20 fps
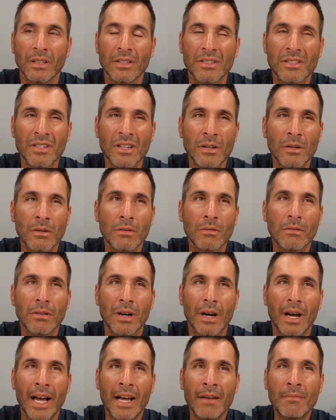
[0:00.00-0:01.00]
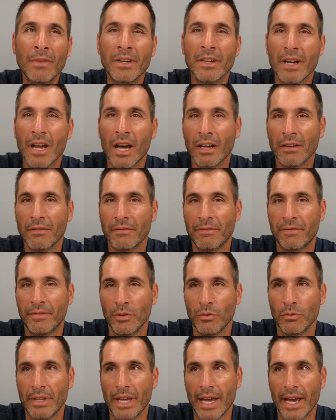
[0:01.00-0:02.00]
So I'm a
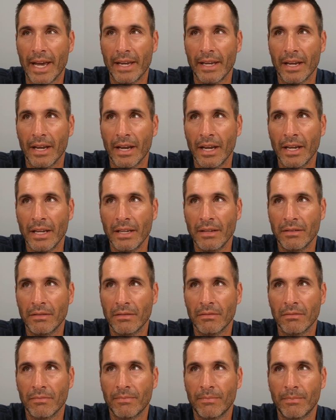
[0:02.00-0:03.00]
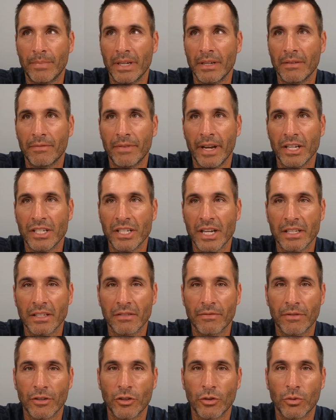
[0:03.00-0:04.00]
non-food guy. I've been in franchising
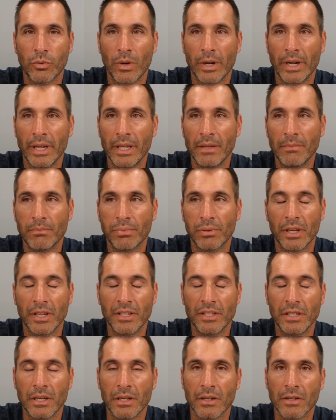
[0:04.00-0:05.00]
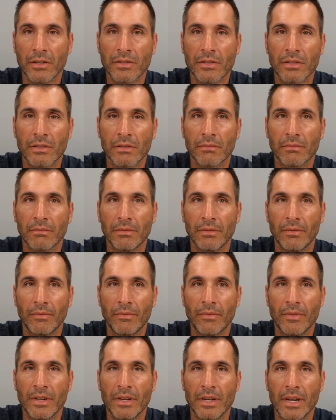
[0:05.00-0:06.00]
for twenty plus years.
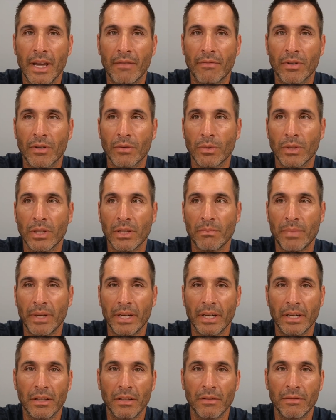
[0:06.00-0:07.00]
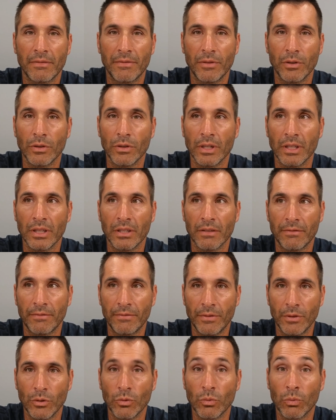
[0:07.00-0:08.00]
Never really been into the food in the
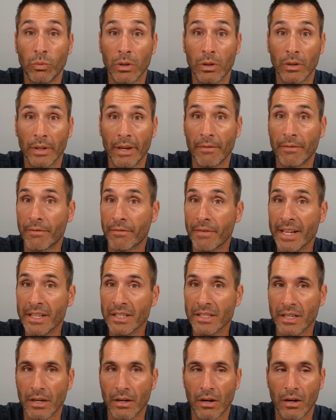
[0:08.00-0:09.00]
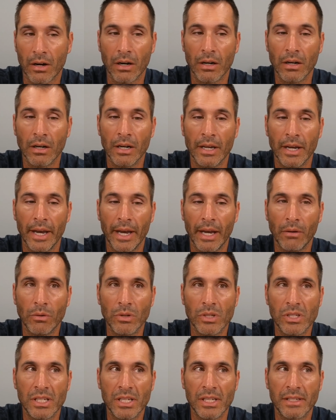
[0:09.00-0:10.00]
food world. I have friends that are. I
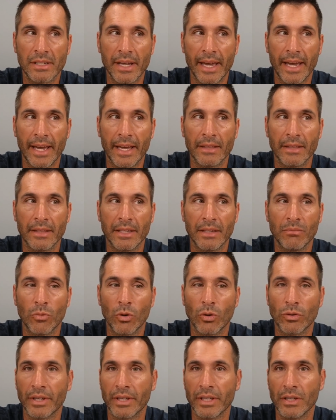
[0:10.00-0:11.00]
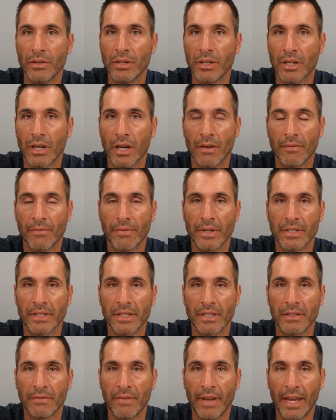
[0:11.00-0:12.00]
was just at the multi-unit conference
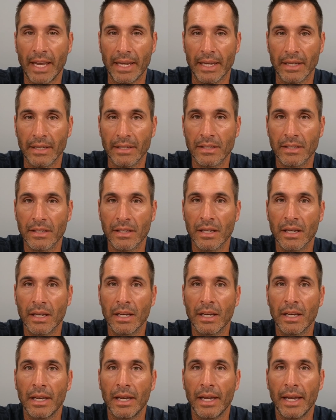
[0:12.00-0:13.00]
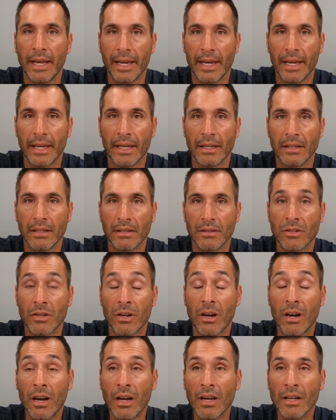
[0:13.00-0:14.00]
in Vegas and
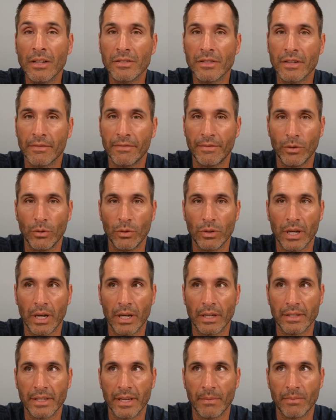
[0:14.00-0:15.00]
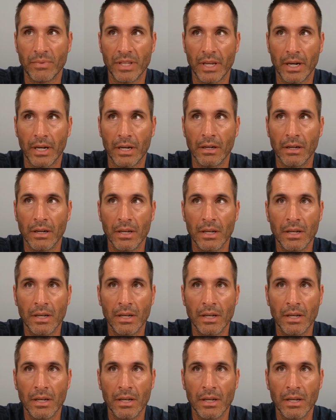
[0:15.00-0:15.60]
tons of food concepts there.